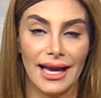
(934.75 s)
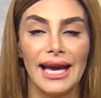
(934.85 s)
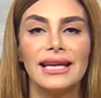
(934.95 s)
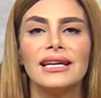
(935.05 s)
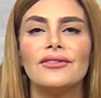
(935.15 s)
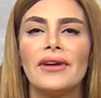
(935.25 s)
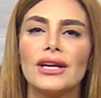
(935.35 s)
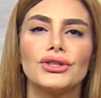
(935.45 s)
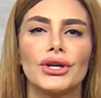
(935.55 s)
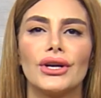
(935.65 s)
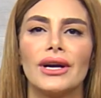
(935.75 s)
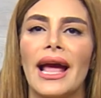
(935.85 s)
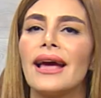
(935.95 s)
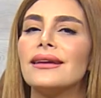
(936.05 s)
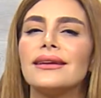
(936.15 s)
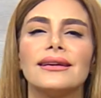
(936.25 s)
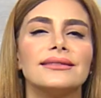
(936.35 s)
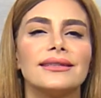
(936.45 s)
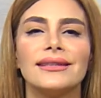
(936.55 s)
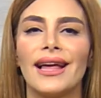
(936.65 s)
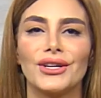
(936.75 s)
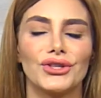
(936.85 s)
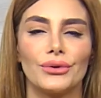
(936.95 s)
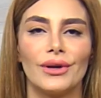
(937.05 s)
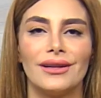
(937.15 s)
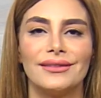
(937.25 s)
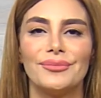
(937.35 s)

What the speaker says: An adventurer and intellectual,